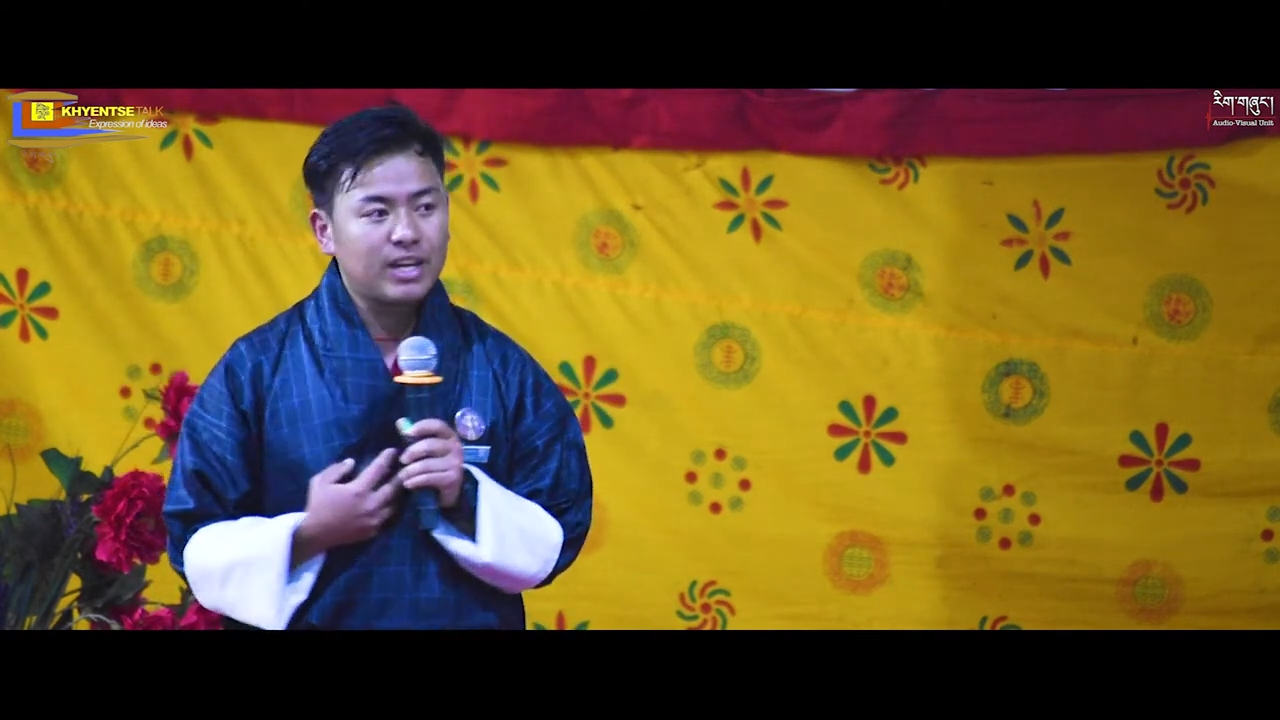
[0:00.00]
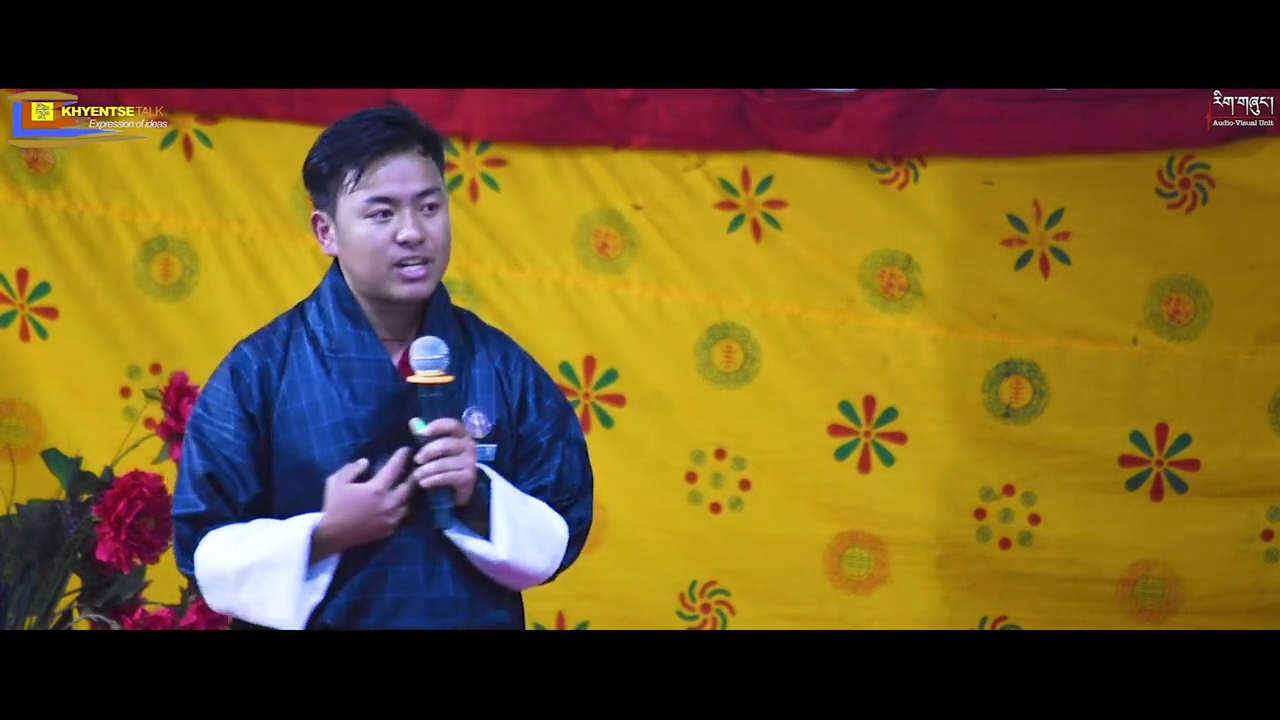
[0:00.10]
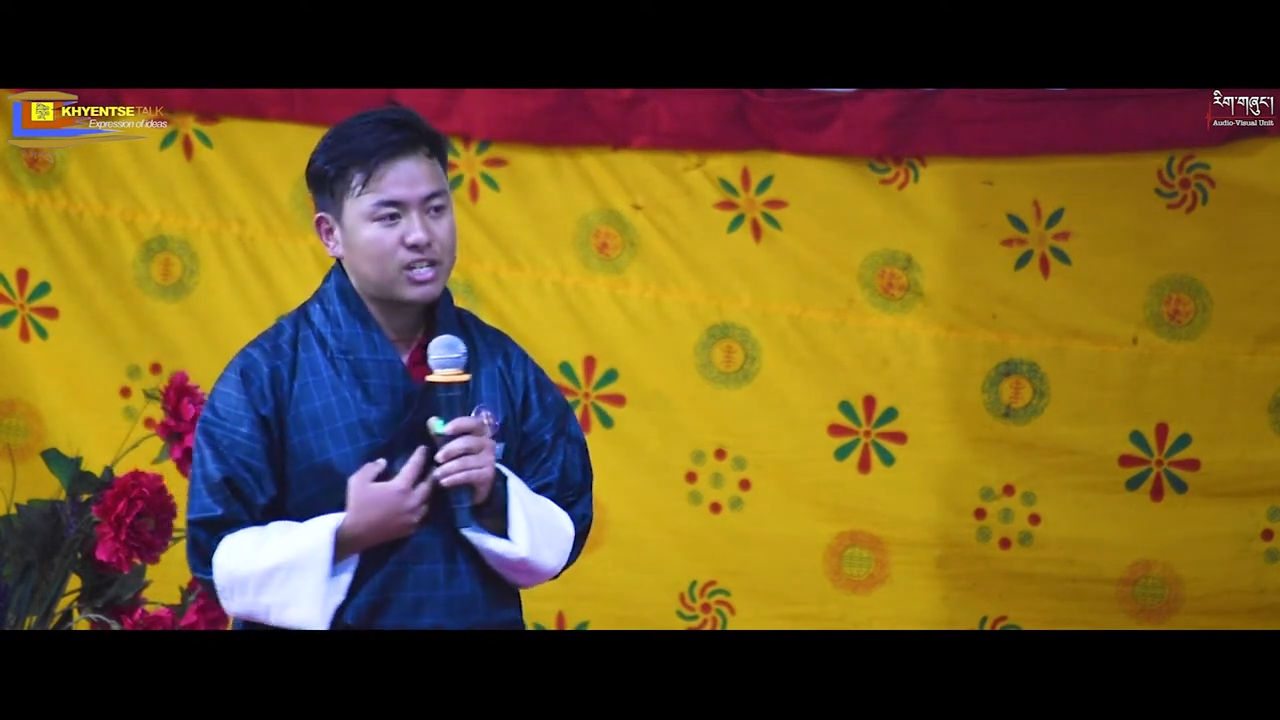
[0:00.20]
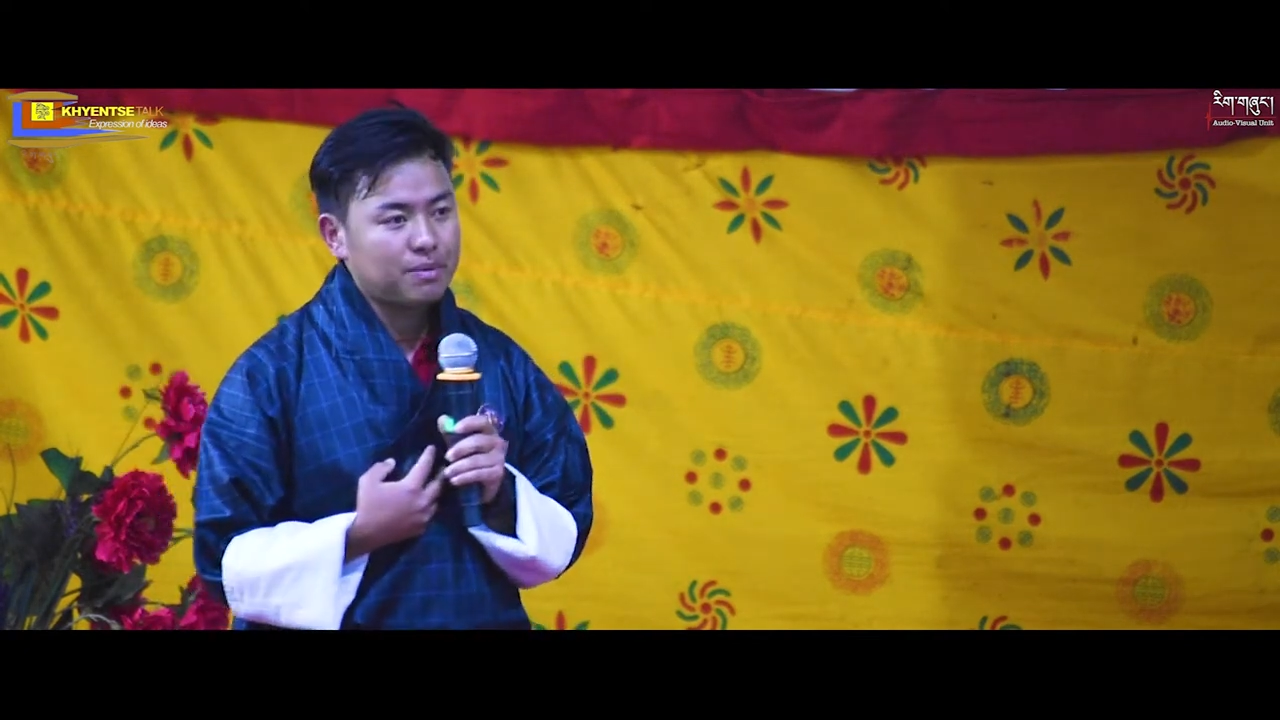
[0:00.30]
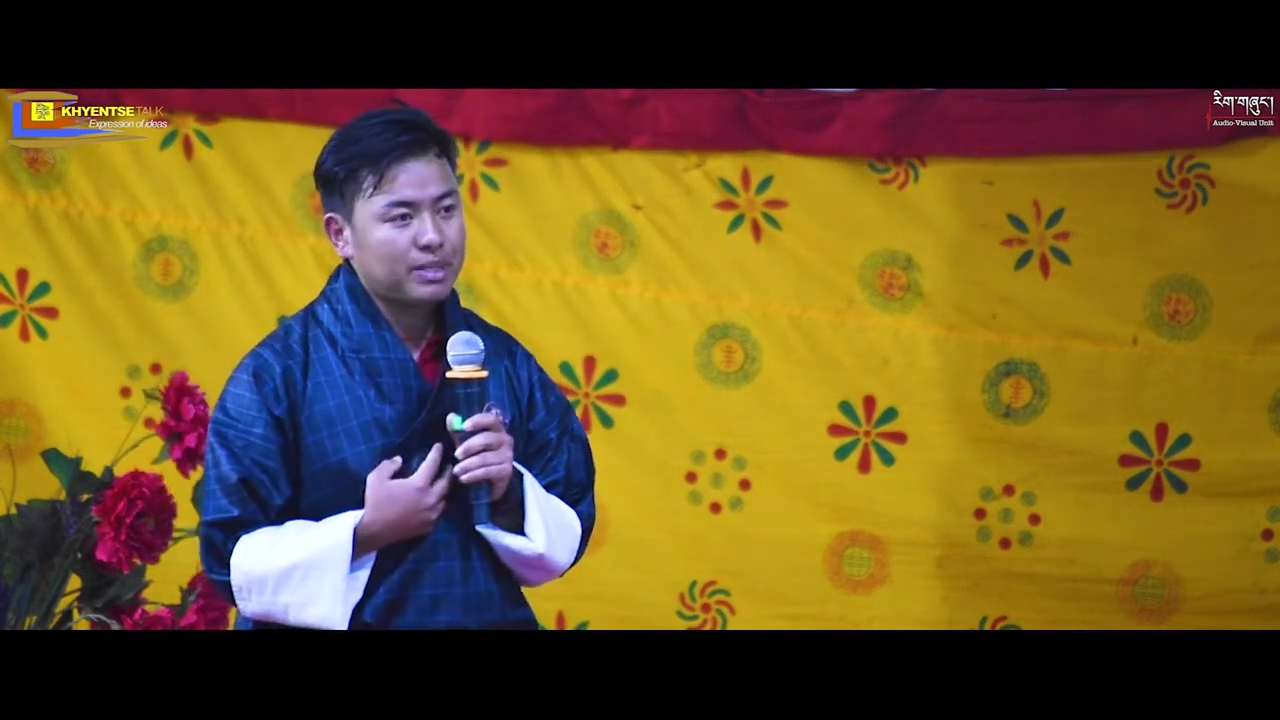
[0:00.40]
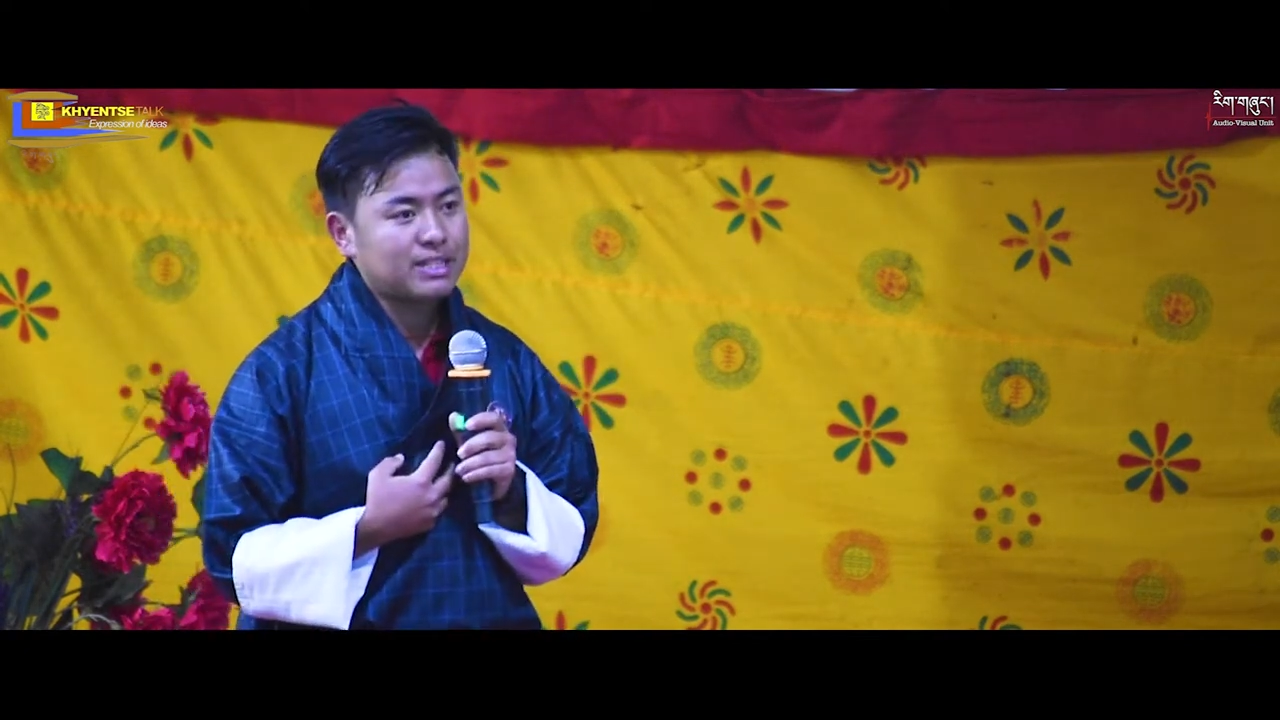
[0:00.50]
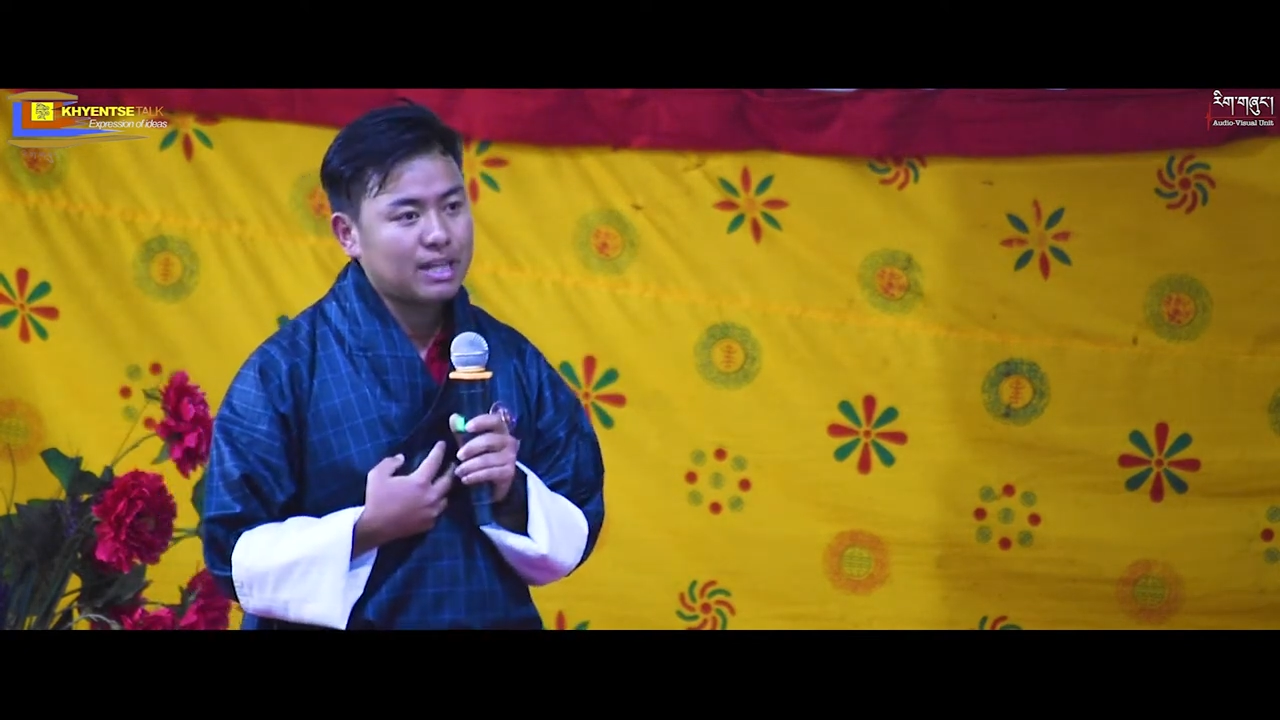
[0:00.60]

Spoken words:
leadership in